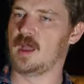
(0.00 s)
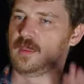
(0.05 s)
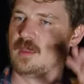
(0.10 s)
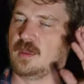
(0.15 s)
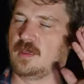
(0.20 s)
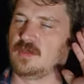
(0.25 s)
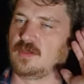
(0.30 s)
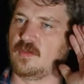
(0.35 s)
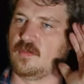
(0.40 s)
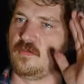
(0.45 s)
the
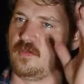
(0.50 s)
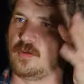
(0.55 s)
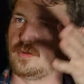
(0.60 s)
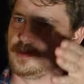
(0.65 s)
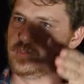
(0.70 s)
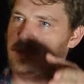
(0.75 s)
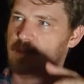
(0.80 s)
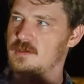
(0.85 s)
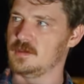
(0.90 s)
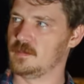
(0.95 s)
first season.
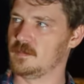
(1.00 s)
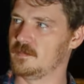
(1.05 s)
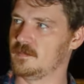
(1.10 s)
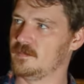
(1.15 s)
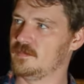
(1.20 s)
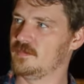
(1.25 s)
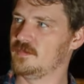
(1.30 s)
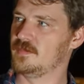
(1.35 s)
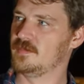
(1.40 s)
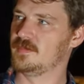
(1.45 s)

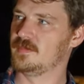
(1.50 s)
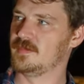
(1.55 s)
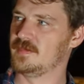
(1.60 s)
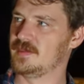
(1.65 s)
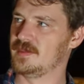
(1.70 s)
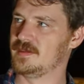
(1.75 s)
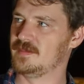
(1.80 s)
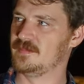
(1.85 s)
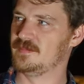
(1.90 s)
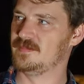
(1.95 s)
Yes, the
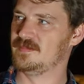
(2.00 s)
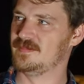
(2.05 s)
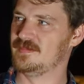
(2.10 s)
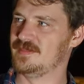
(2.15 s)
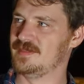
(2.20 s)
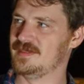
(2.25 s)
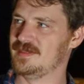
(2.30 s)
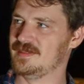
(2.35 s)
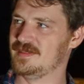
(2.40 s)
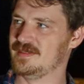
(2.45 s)
first season.
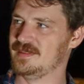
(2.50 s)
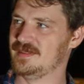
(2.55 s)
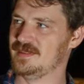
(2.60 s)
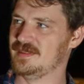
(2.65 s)
Anything